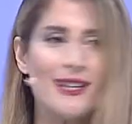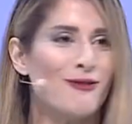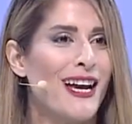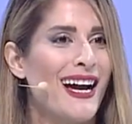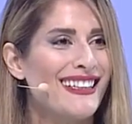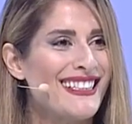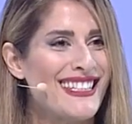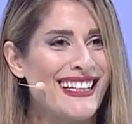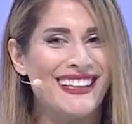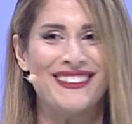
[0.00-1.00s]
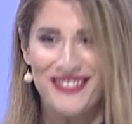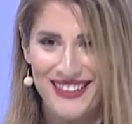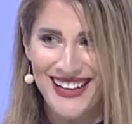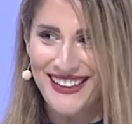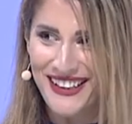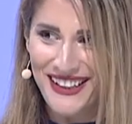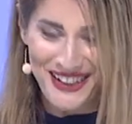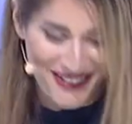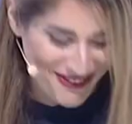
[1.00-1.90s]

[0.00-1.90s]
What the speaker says: a reality. Thank you.